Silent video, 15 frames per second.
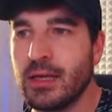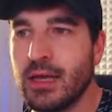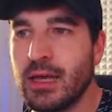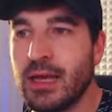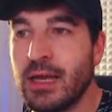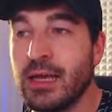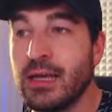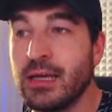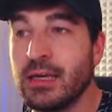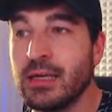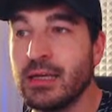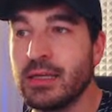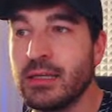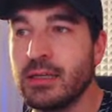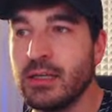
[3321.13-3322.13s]

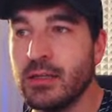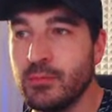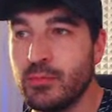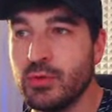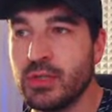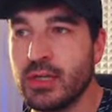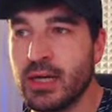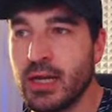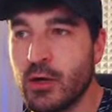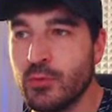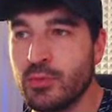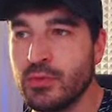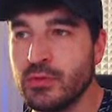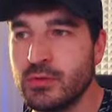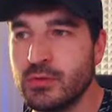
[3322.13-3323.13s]
and input and output.